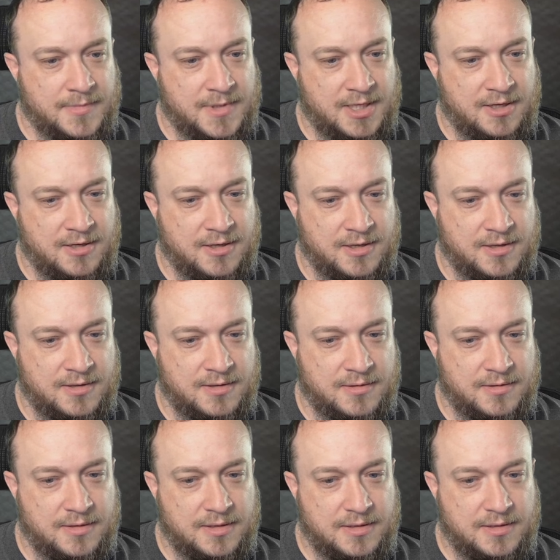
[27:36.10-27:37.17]
All right.
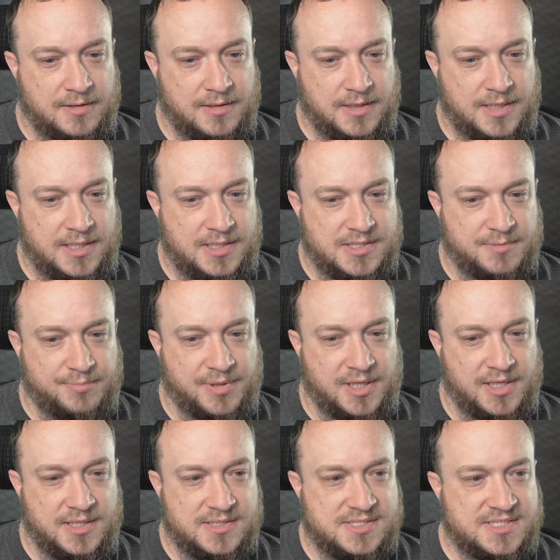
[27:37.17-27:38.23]
Need to
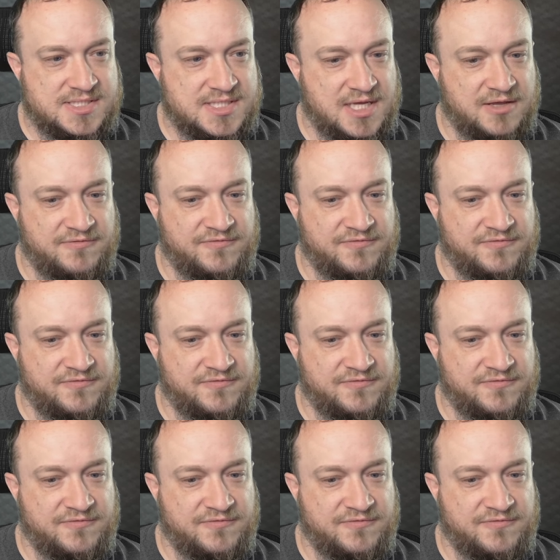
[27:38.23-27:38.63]
play a safe